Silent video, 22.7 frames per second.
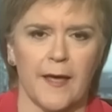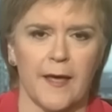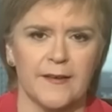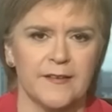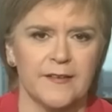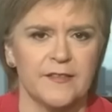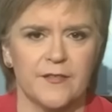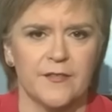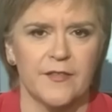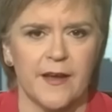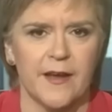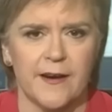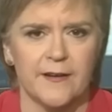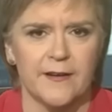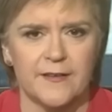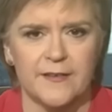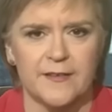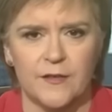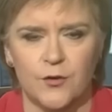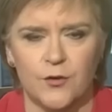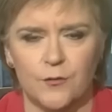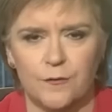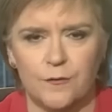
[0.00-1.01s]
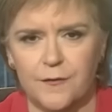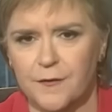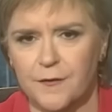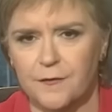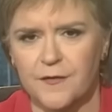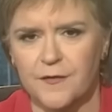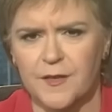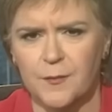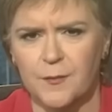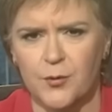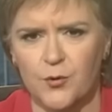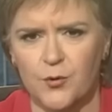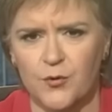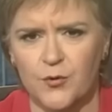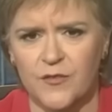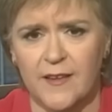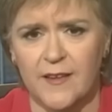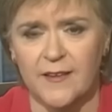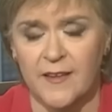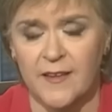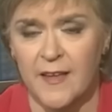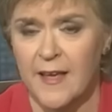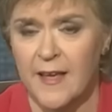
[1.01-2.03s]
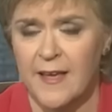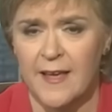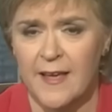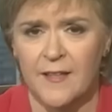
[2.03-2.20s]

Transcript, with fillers: apply to the Article 50 process.